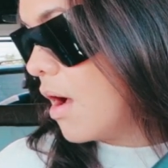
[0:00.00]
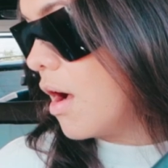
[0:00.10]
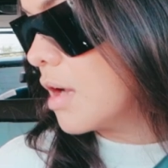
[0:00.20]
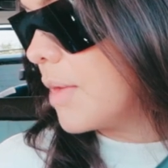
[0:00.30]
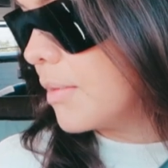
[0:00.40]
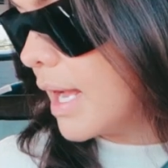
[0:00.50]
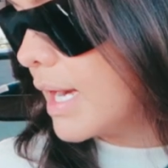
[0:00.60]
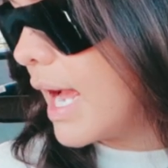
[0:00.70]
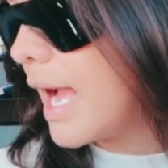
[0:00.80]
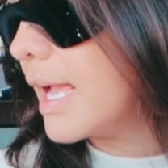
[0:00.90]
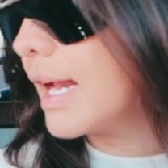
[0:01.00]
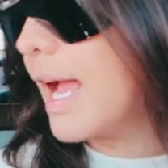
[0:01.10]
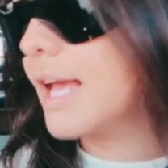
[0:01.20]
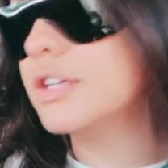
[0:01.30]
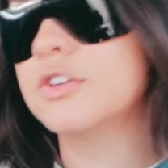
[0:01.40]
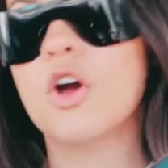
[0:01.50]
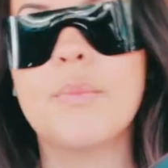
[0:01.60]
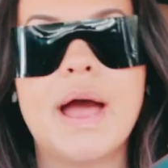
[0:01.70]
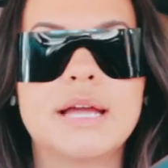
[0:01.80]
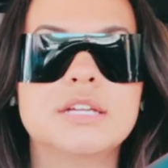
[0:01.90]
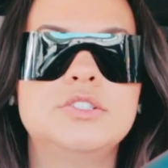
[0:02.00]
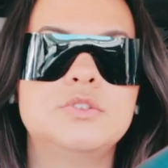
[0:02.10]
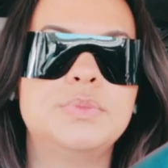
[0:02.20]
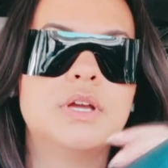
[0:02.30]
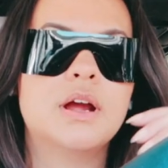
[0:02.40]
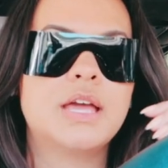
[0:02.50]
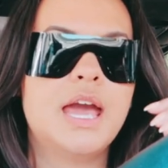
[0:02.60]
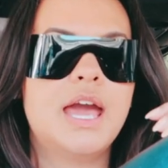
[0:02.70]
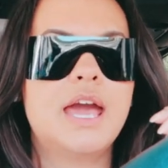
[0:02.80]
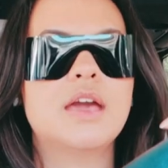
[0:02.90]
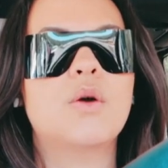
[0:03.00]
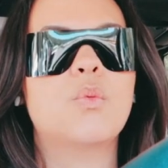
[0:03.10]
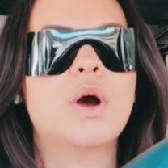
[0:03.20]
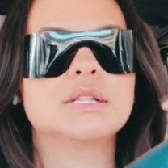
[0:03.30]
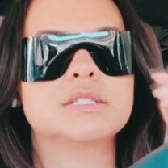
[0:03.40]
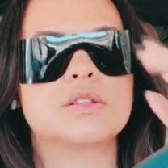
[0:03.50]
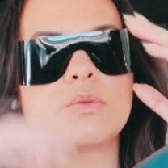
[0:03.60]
on my right eye and I had to go back and do PRK once the